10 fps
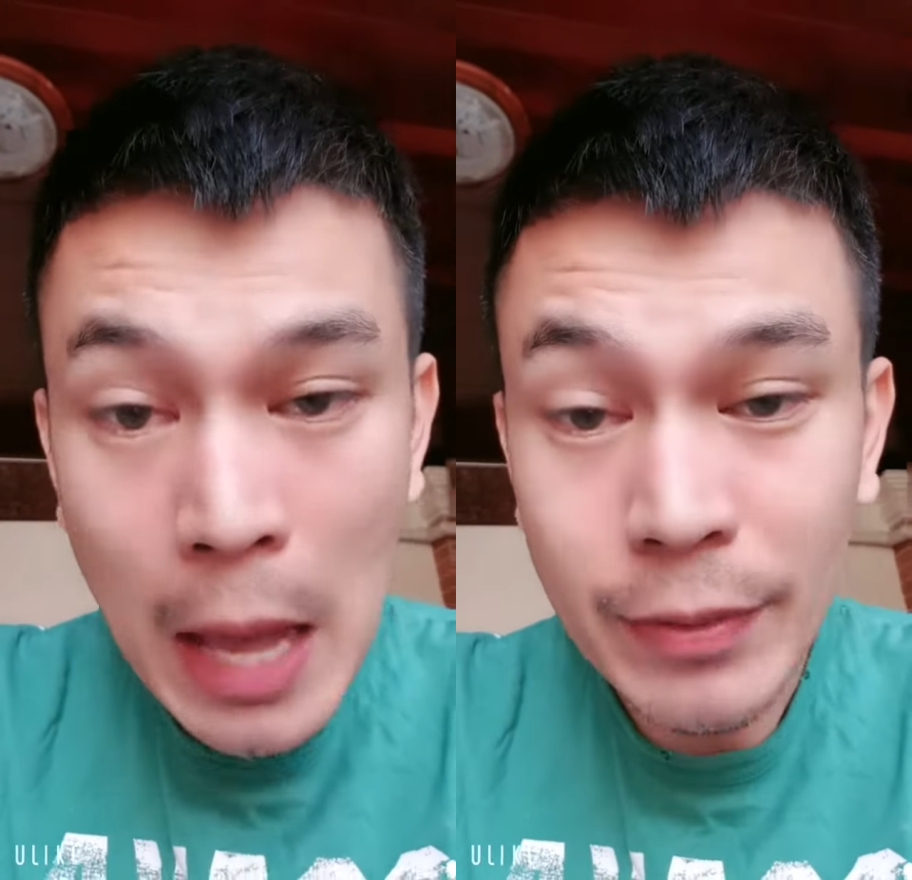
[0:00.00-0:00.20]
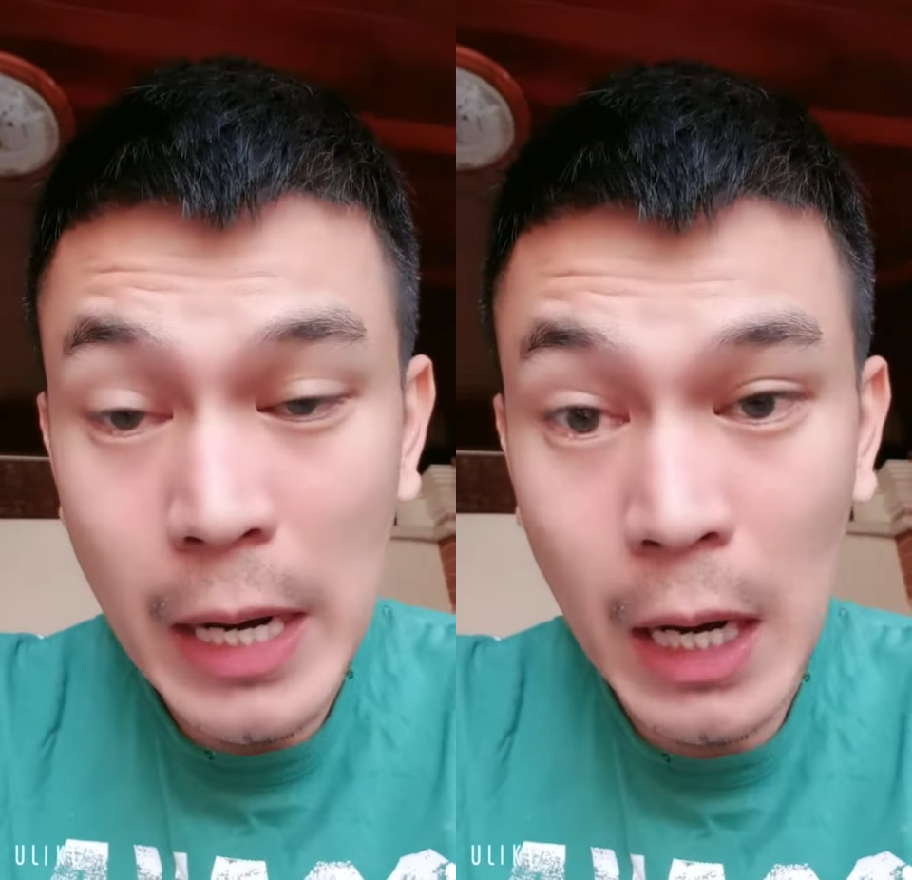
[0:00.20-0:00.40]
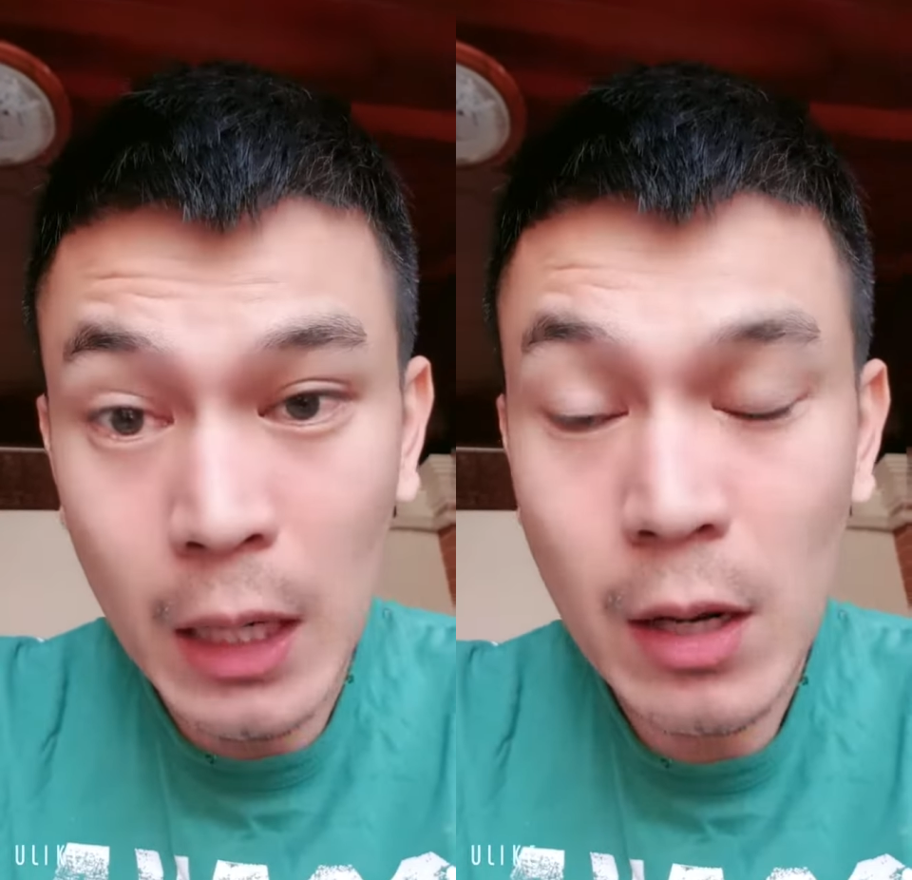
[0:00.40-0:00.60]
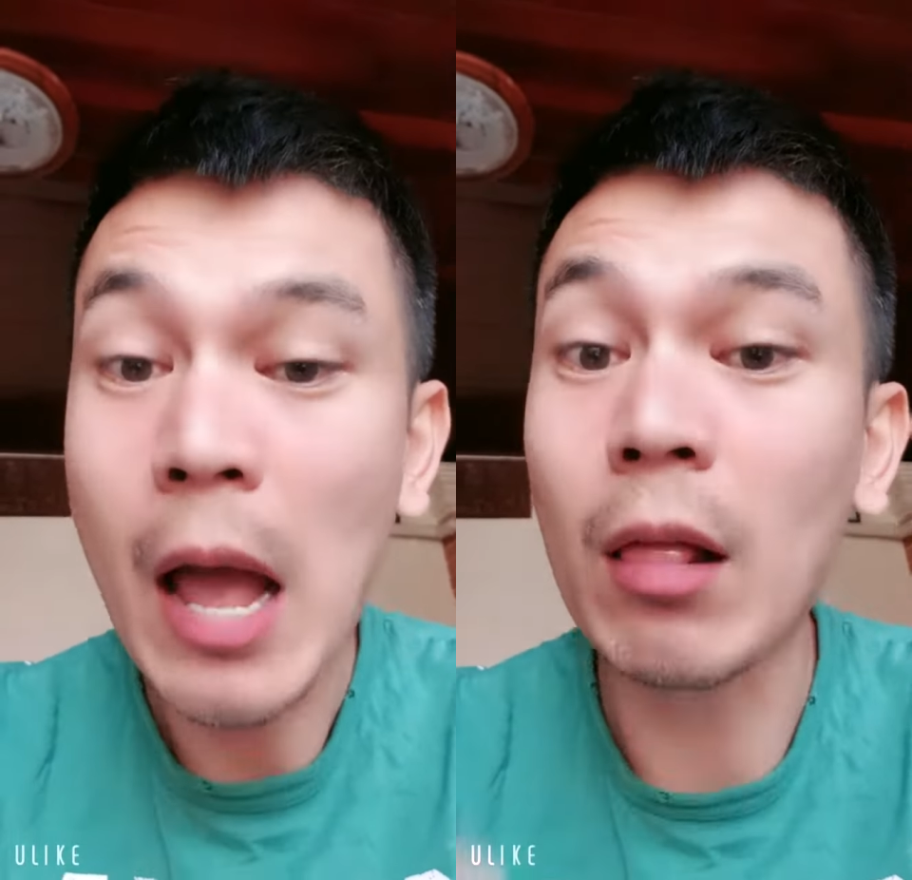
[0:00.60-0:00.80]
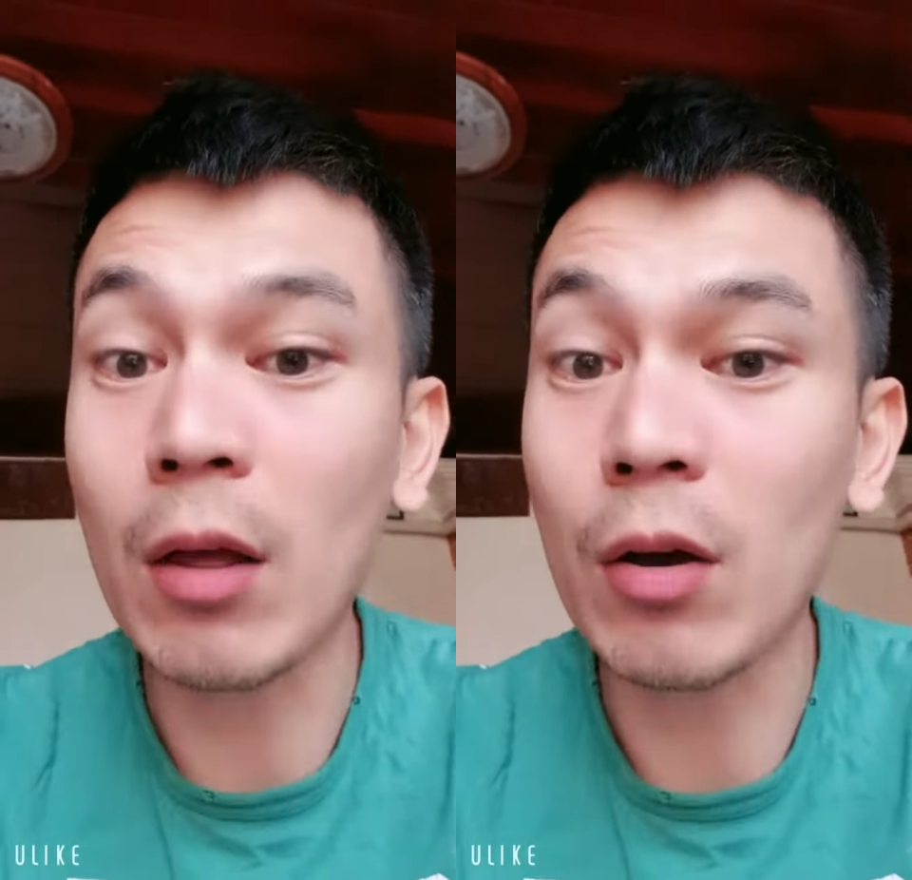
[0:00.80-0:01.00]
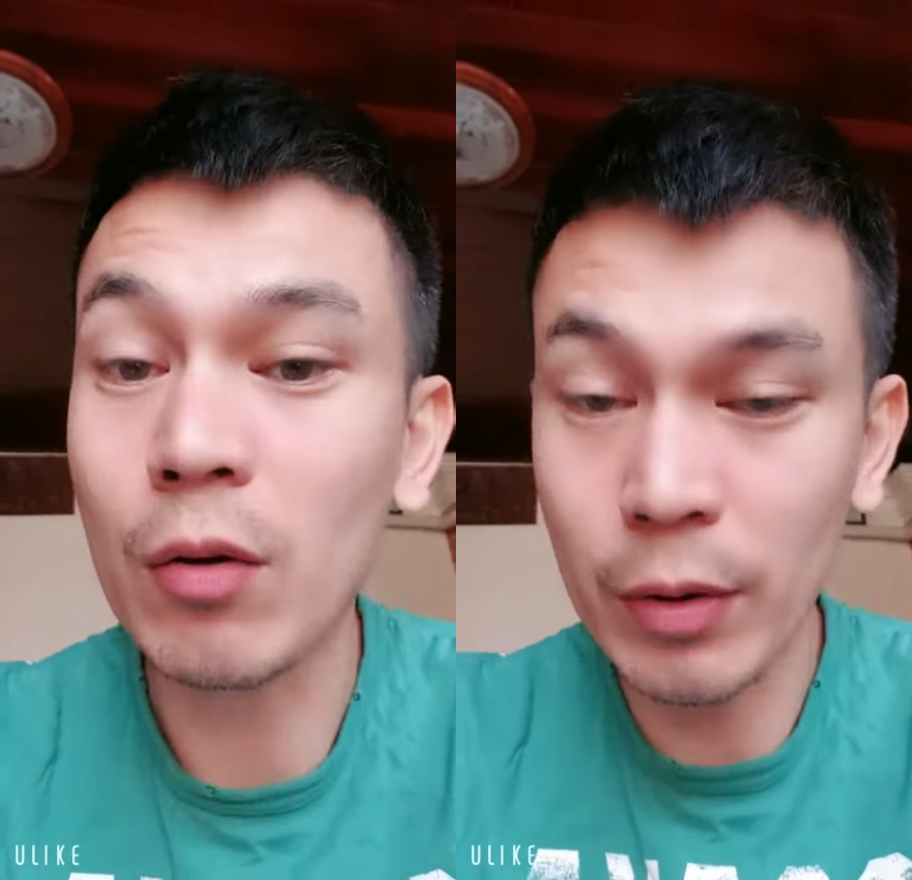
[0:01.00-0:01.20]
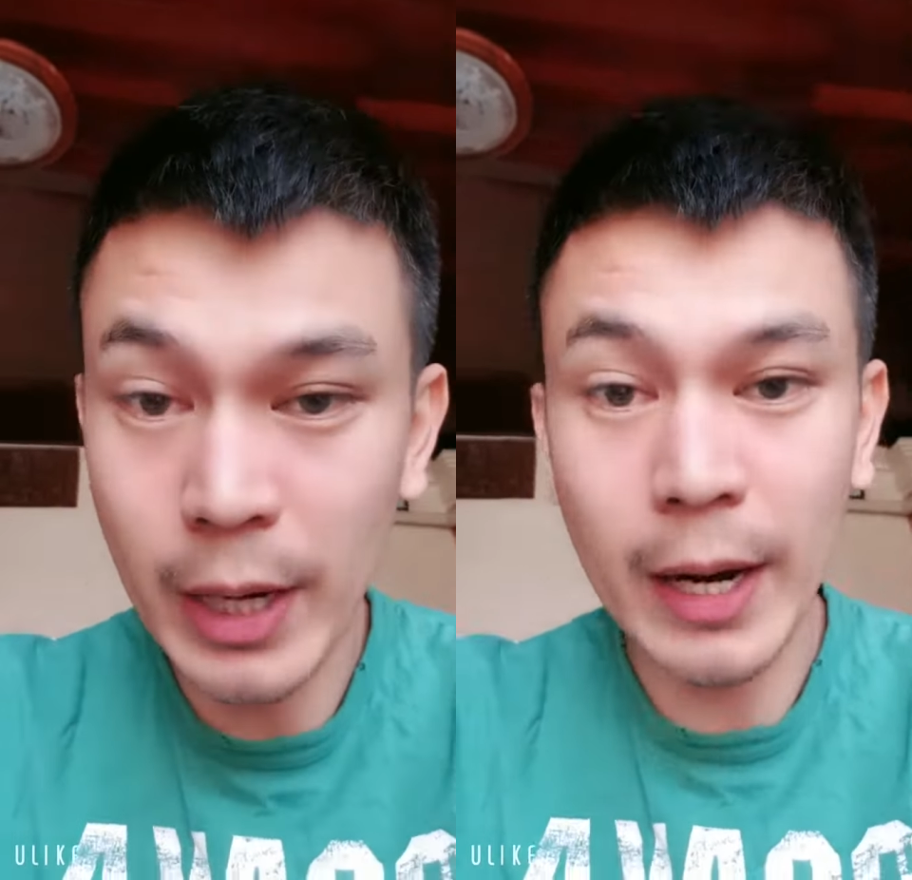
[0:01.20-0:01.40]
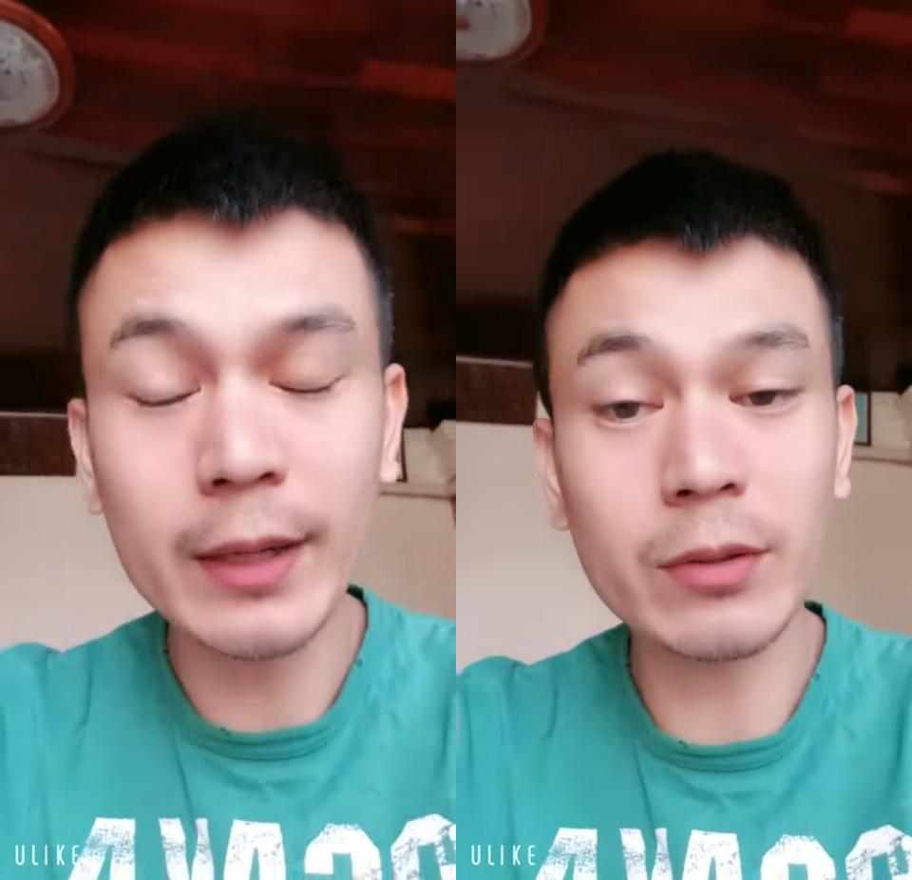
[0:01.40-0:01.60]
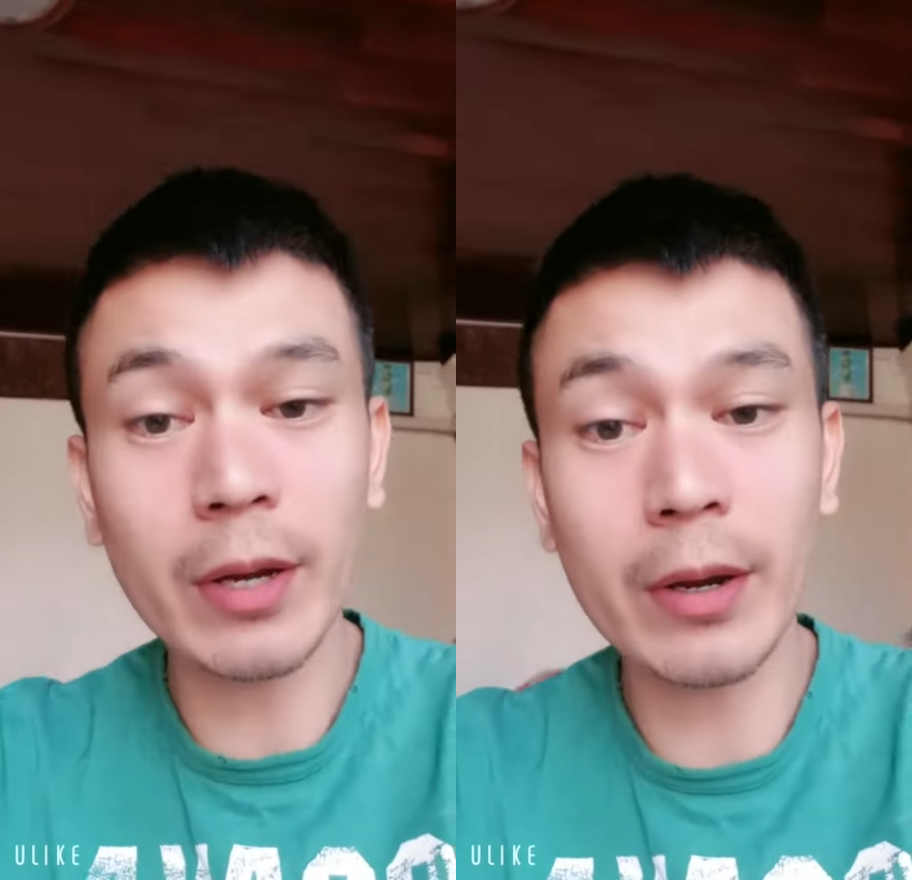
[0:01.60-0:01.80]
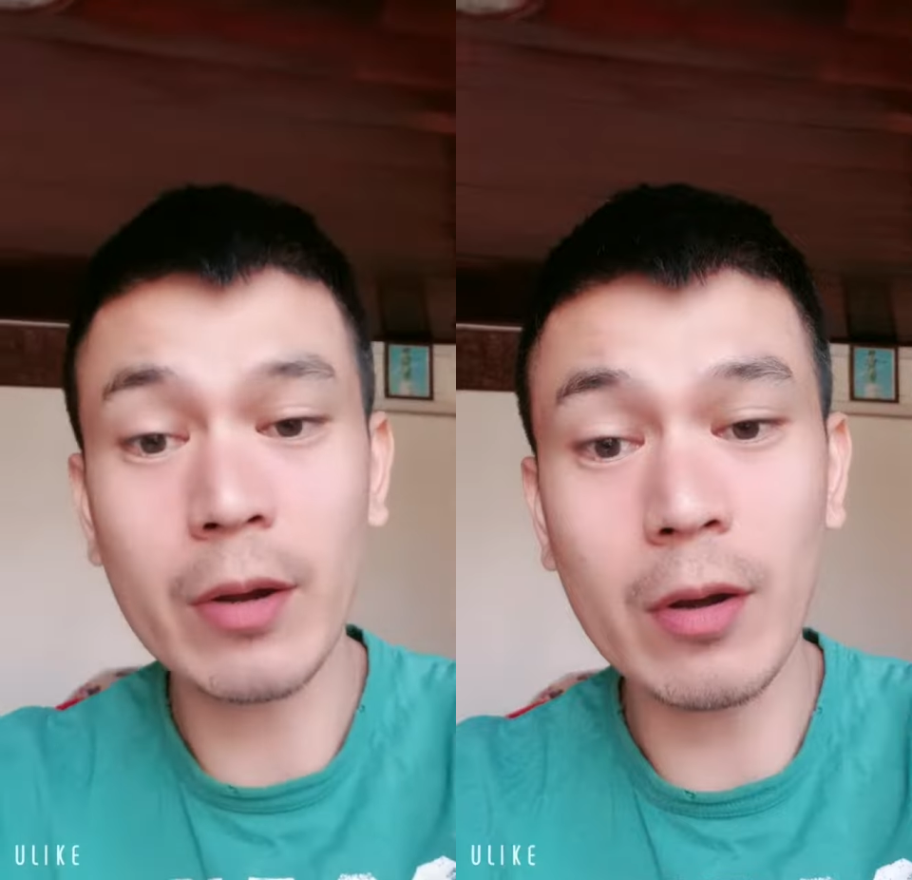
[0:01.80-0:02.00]
then hello, okay? So
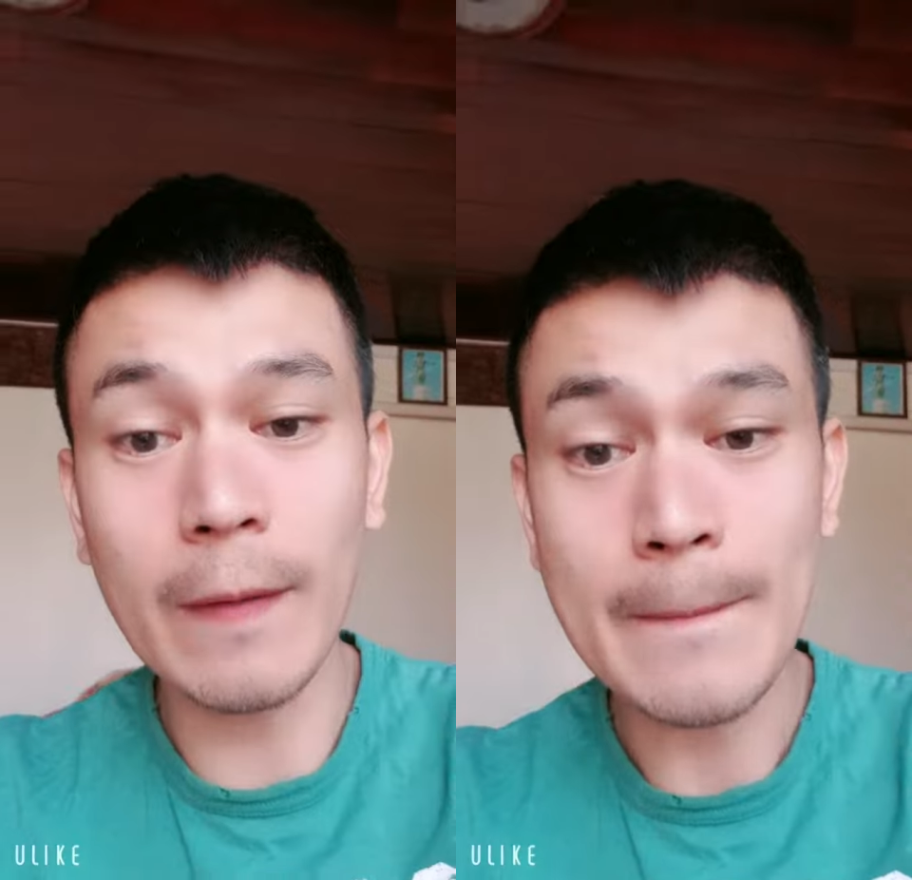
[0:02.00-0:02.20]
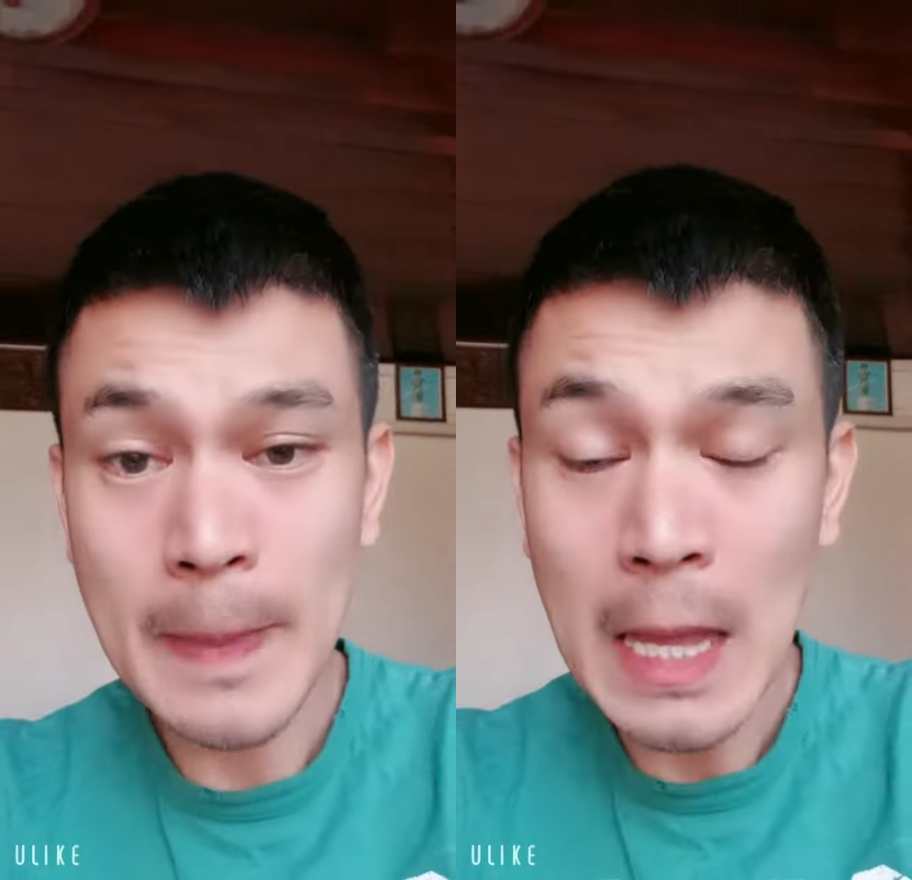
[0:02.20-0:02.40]
there you go.